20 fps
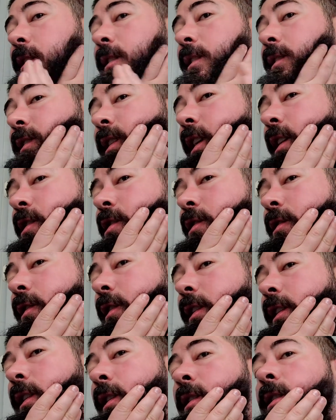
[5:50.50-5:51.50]
It's
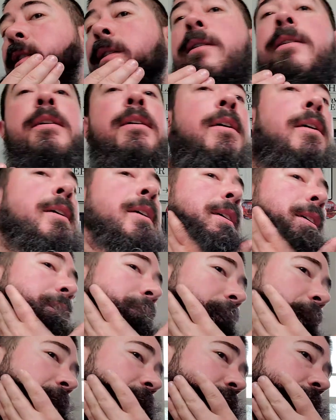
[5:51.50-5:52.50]
actually, it's
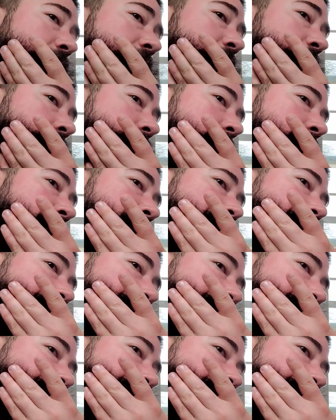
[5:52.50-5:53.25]
actually all right.